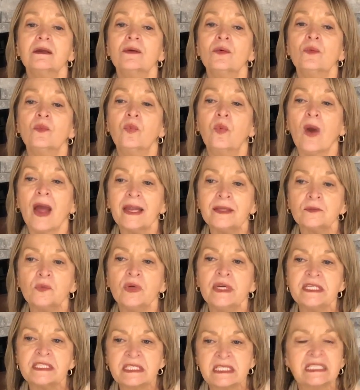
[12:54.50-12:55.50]
When
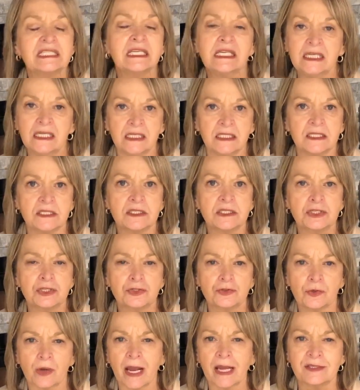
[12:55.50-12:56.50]
we see
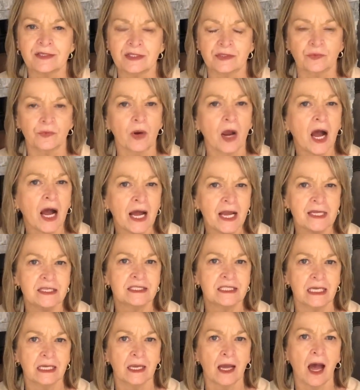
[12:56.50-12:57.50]
stress
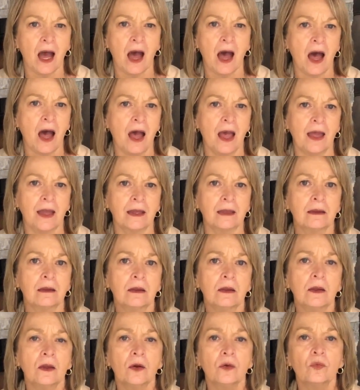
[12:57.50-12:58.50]
rising high,
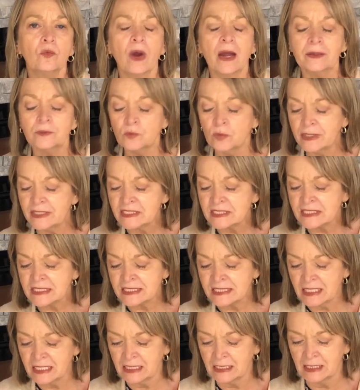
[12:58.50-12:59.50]
when we
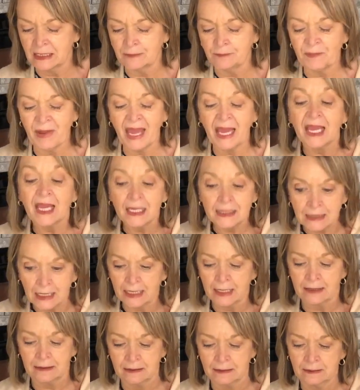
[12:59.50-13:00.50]
see
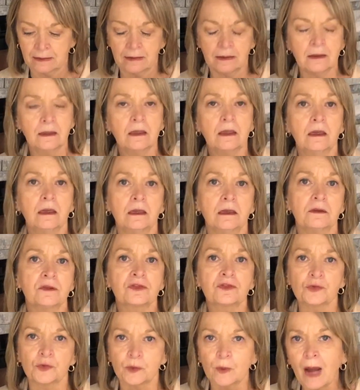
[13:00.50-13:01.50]
panic
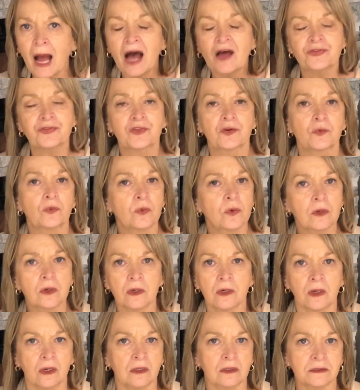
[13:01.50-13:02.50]
throughout the
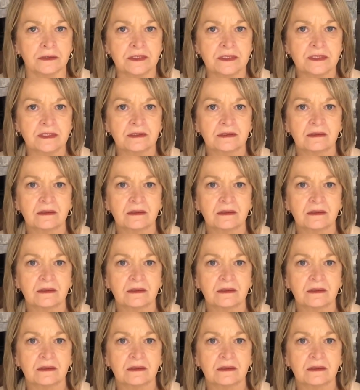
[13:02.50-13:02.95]
world,